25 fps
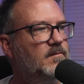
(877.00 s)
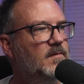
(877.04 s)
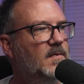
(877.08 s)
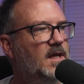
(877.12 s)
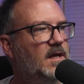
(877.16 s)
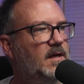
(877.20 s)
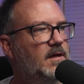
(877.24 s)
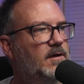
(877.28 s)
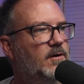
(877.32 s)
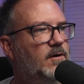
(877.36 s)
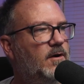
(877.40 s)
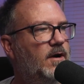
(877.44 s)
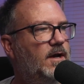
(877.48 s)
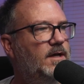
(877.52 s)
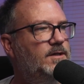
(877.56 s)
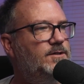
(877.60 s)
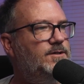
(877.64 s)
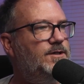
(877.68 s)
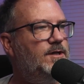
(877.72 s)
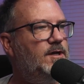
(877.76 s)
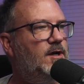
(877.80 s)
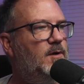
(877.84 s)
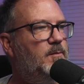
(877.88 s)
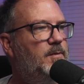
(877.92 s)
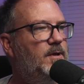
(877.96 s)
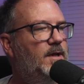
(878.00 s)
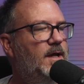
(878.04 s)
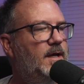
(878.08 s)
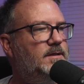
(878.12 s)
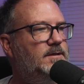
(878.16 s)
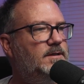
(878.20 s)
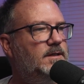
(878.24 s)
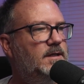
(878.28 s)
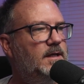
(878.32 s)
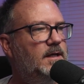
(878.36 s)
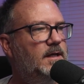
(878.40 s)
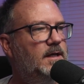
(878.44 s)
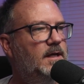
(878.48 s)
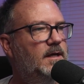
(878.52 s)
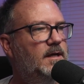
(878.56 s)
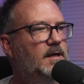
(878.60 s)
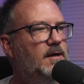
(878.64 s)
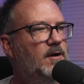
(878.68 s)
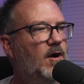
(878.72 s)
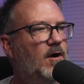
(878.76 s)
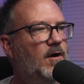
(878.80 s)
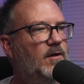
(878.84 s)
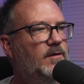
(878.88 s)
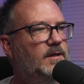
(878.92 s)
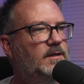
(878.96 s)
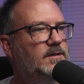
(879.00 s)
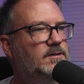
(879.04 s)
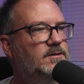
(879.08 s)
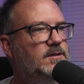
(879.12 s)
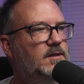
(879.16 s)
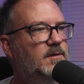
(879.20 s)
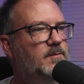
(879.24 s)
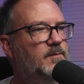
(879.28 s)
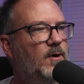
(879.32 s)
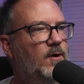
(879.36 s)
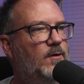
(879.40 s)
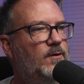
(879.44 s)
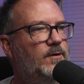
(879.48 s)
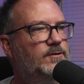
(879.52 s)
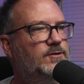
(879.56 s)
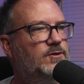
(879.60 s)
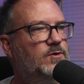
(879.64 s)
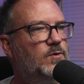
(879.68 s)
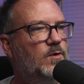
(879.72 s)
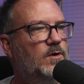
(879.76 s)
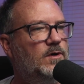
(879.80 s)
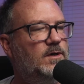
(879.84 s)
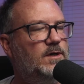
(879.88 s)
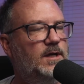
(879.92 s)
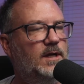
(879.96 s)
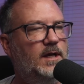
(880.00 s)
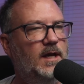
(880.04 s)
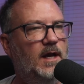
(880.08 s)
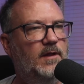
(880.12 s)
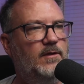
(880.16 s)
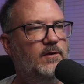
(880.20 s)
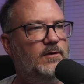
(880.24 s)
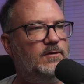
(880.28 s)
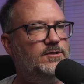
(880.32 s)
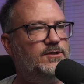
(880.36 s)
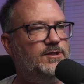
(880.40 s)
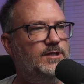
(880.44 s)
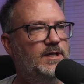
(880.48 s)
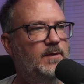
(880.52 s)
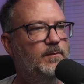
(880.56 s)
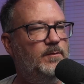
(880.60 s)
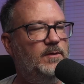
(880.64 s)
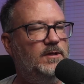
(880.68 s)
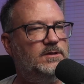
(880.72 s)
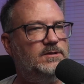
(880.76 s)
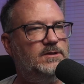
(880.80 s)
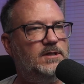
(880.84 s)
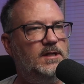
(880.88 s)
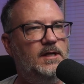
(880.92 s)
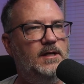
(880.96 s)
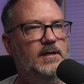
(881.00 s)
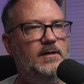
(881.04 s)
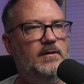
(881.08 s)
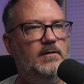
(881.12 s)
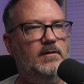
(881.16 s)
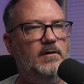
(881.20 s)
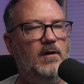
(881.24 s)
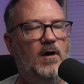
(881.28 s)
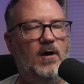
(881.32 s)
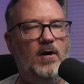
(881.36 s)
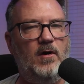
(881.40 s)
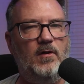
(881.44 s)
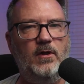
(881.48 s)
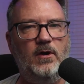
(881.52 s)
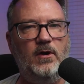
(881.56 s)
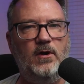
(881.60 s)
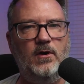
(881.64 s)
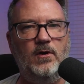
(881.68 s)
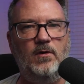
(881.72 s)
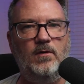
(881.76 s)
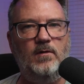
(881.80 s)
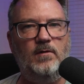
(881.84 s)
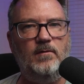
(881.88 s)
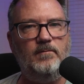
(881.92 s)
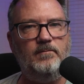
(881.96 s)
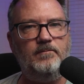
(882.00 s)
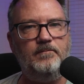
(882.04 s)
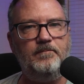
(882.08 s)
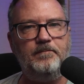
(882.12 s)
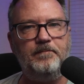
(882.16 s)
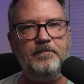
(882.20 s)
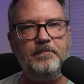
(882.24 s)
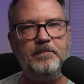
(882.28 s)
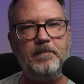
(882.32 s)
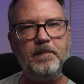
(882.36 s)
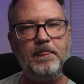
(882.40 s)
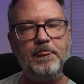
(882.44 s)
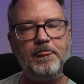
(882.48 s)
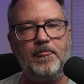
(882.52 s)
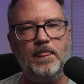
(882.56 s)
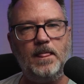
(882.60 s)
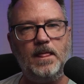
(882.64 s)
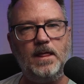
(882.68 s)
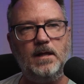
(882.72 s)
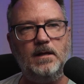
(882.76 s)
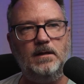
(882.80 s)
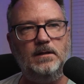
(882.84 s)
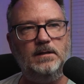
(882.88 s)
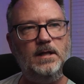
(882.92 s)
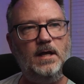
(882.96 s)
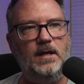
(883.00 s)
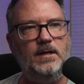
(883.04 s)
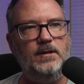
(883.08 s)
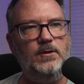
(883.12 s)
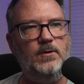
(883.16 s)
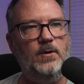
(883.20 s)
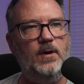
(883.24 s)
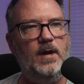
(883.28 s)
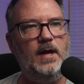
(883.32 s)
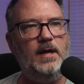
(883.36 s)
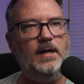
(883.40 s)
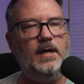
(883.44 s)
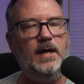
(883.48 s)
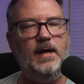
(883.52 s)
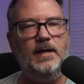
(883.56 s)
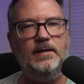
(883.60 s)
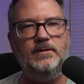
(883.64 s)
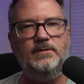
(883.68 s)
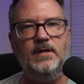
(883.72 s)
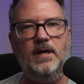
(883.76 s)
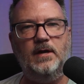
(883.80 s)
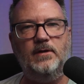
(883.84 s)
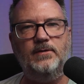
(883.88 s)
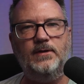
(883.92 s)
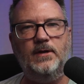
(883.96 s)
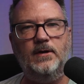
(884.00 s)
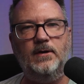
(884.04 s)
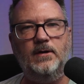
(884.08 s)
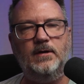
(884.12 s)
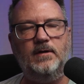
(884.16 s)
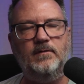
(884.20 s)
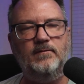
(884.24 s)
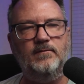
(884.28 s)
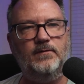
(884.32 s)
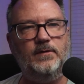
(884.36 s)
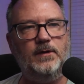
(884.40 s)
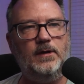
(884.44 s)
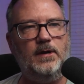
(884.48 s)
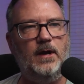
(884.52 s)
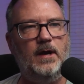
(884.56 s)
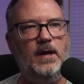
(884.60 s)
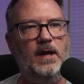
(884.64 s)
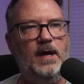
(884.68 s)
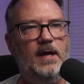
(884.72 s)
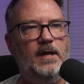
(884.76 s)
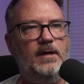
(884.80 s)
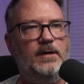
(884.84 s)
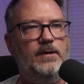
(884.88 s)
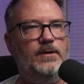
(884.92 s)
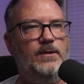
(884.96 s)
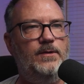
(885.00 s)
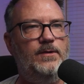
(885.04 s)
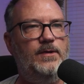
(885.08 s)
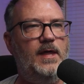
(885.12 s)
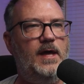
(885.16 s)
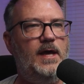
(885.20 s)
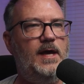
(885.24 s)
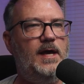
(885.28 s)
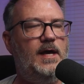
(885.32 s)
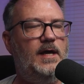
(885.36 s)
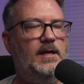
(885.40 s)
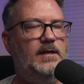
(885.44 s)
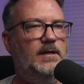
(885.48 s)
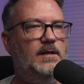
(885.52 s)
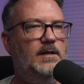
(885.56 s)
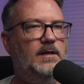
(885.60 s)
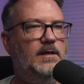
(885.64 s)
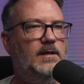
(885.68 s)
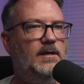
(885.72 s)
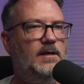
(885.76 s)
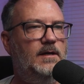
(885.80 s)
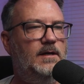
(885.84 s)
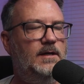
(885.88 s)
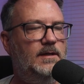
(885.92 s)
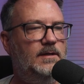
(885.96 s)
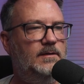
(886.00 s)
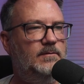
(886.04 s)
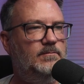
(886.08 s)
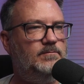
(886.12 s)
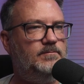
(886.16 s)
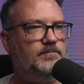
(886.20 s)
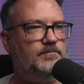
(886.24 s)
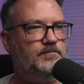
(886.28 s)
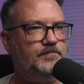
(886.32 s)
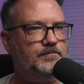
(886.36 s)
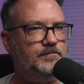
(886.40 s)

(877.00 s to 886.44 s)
Integration complexity, getting all these components to work together seamlessly, although a lot of you eggheads out there can figure out how to do that. Um,